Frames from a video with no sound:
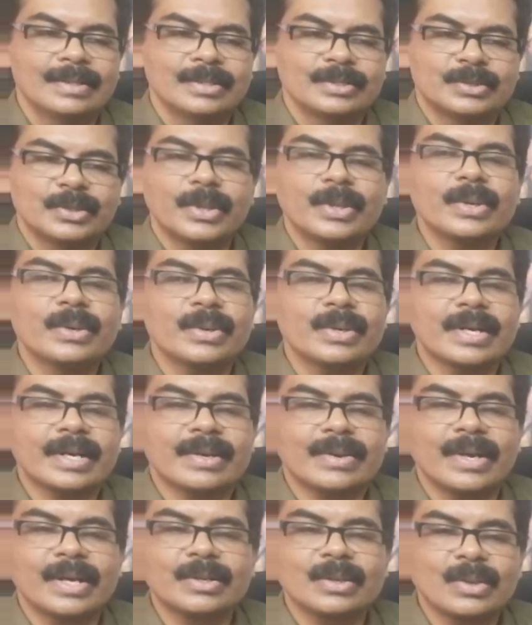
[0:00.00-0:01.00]
so you don't
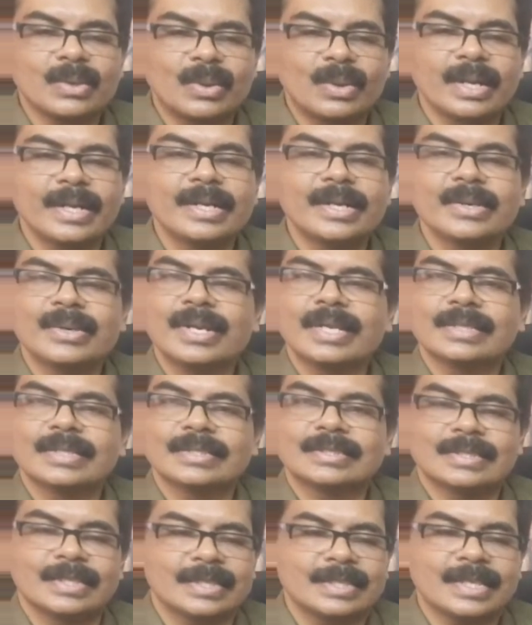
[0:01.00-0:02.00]
require to roll it during
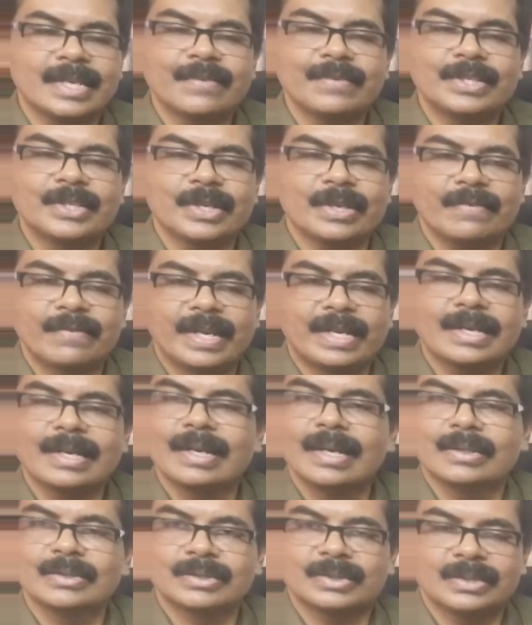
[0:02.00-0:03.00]
the surgery with your wet
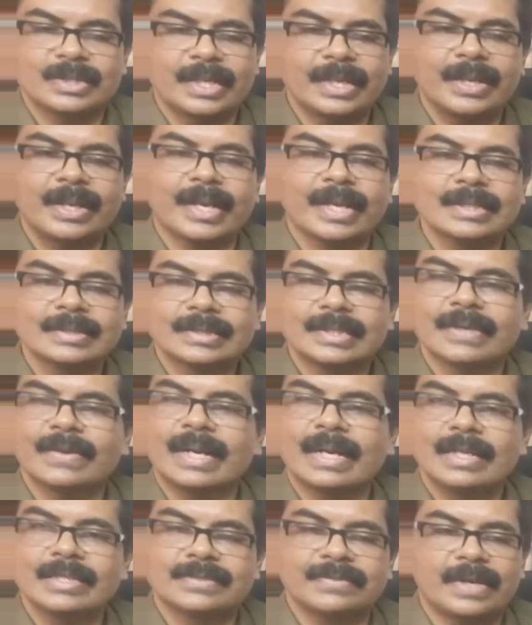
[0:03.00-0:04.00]
gloves, so that you can save
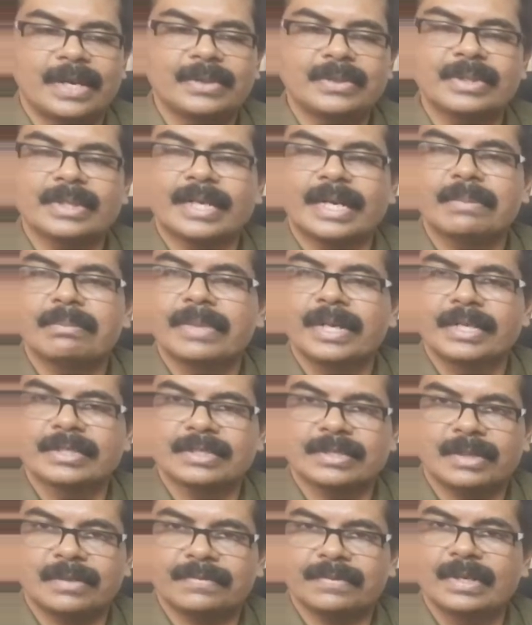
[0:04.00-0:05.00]
at least 5 to 10
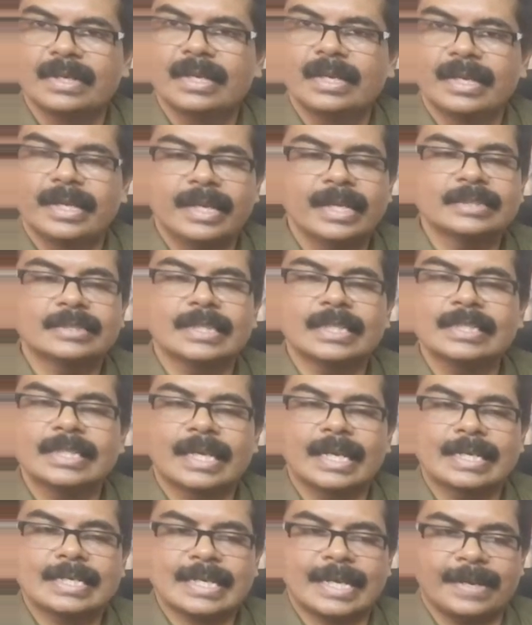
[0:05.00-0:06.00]
minutes of your
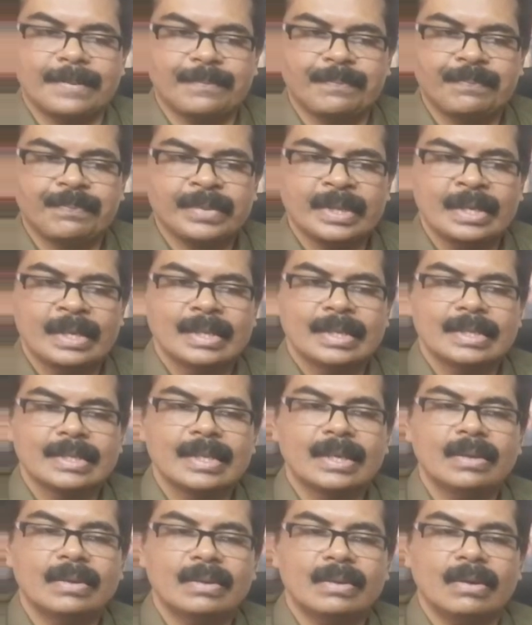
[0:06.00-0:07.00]
surgical time.
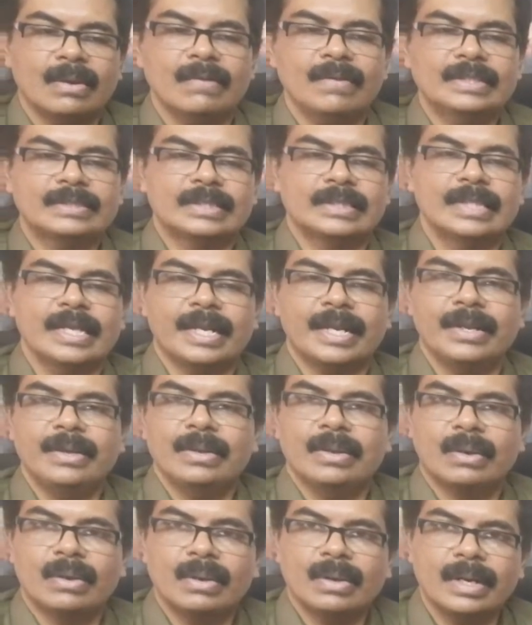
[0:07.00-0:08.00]
Now, always see that
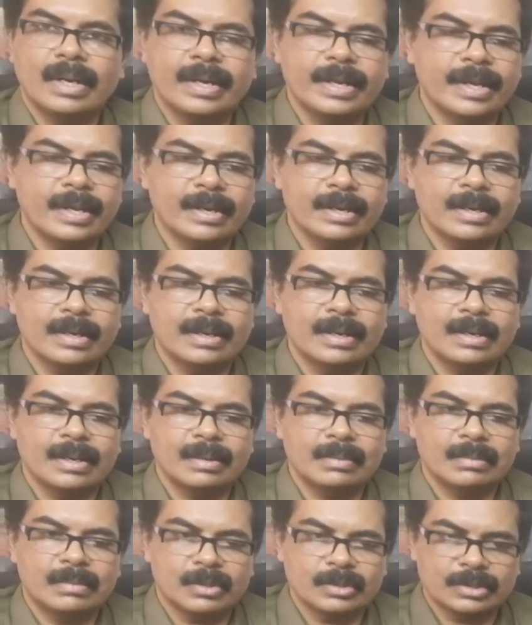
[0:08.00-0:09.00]
you hold your
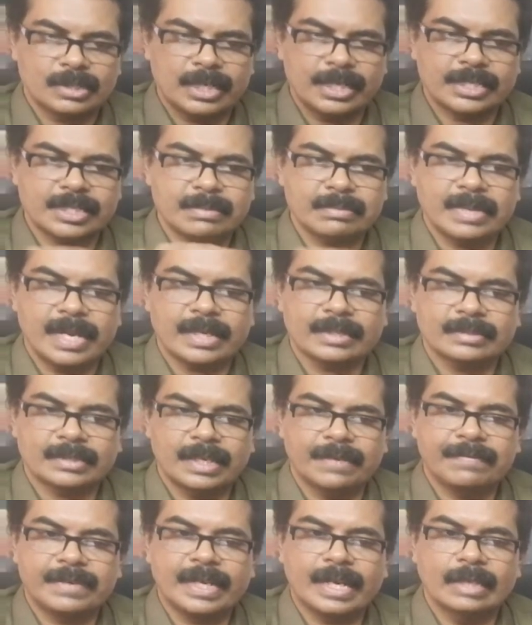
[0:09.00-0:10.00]
morcellation bag,
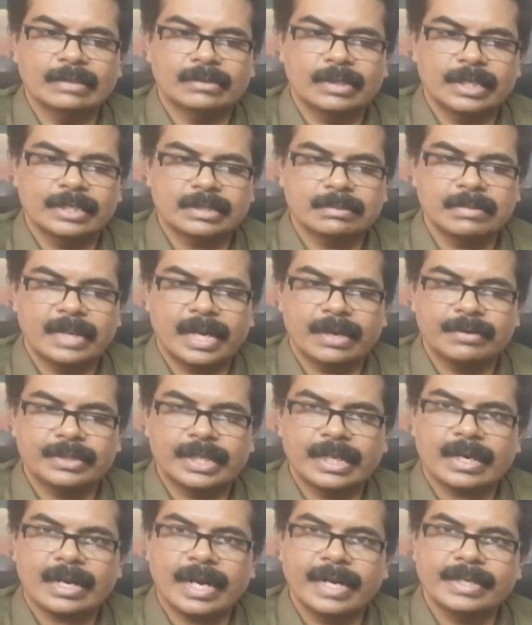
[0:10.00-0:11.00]
safety isolation bag
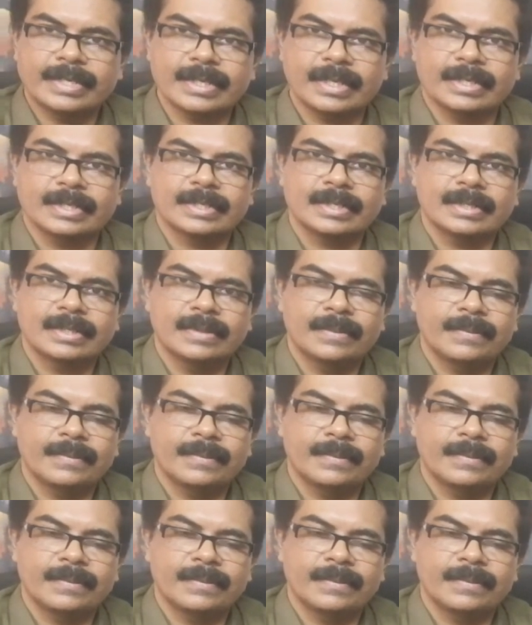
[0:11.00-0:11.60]
with your right hand,